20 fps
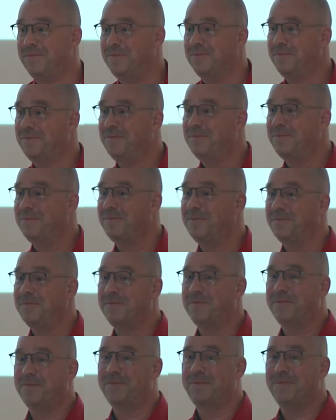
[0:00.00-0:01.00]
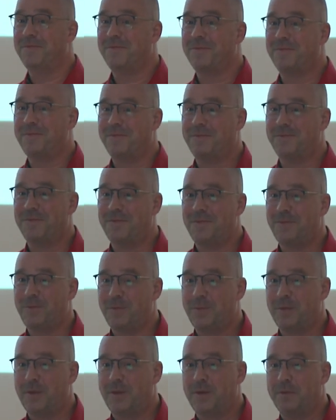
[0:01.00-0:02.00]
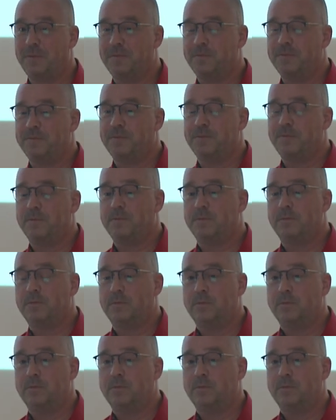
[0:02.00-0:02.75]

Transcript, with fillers: And there is, from Eric, another question.